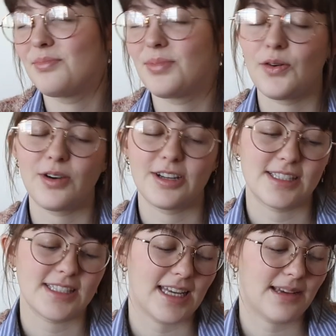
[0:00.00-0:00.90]
but we'll
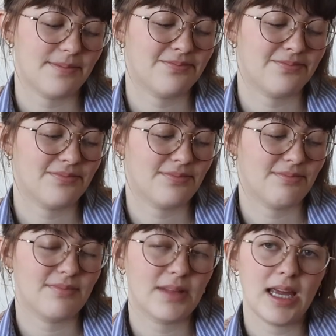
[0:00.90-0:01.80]
see.
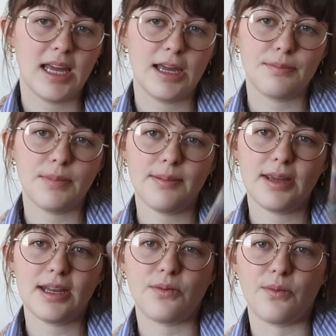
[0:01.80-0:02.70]

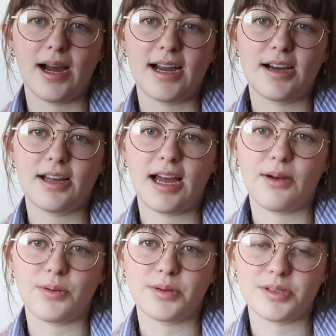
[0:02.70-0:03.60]
Maybe in a while I
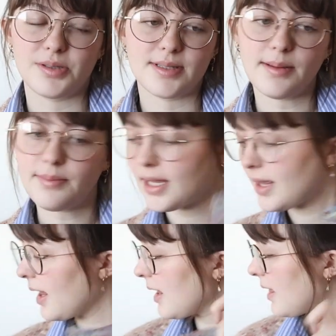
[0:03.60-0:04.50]
will do
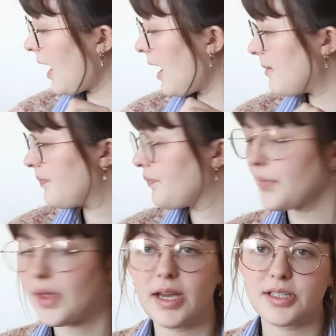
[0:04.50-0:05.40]
something like that.
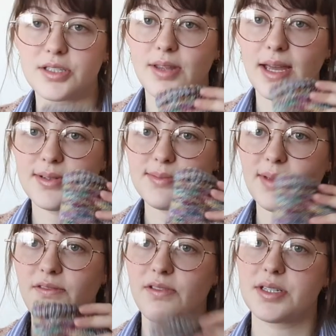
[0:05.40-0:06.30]
So that was
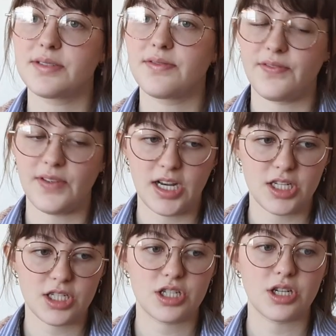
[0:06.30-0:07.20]
my first
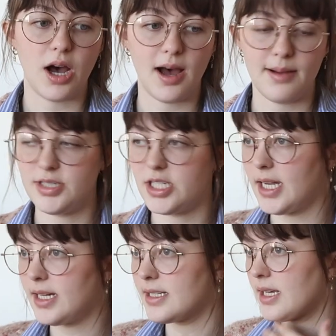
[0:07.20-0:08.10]
finished
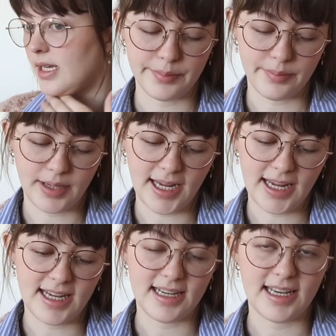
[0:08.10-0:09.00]
object.
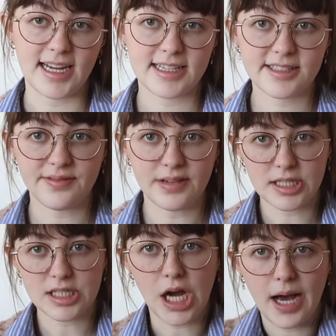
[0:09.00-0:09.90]
My next
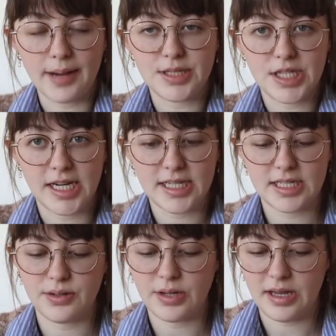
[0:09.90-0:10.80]
finished
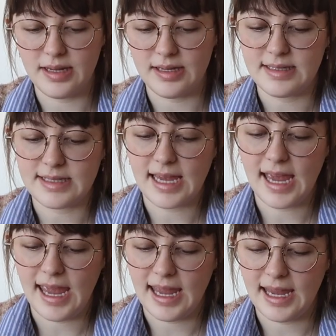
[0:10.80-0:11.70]
object is
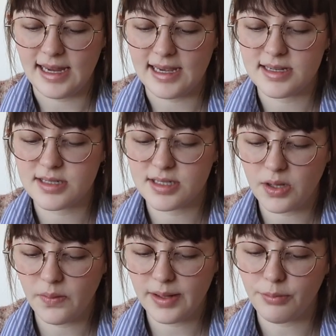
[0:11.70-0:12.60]
a
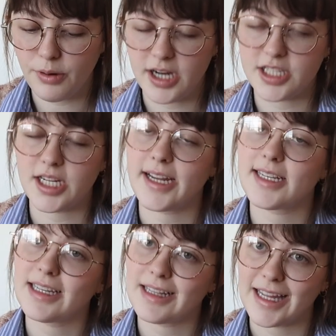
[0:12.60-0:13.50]
sewing
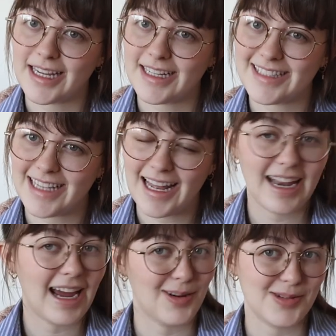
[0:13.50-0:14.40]
project. Like I
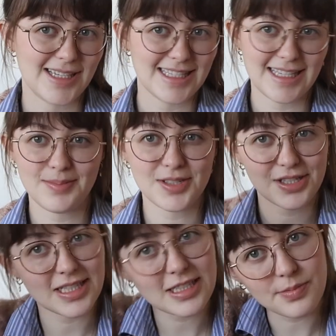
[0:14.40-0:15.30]
said, I was a
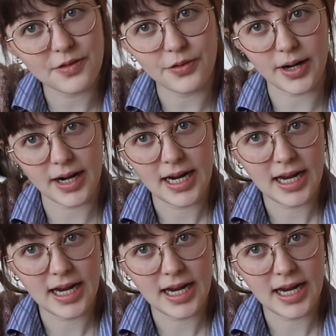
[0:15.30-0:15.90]
seamstress before